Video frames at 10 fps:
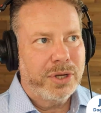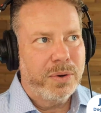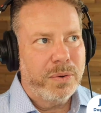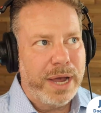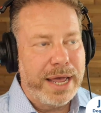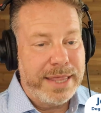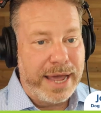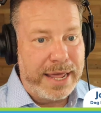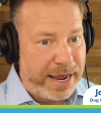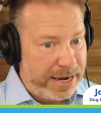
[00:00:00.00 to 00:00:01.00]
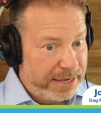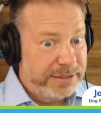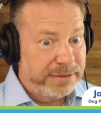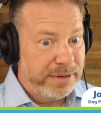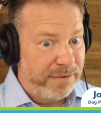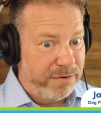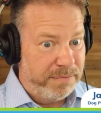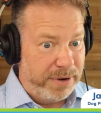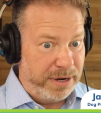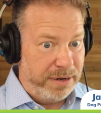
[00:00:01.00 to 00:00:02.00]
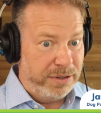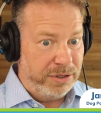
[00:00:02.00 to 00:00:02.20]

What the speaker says: So, and that is covered by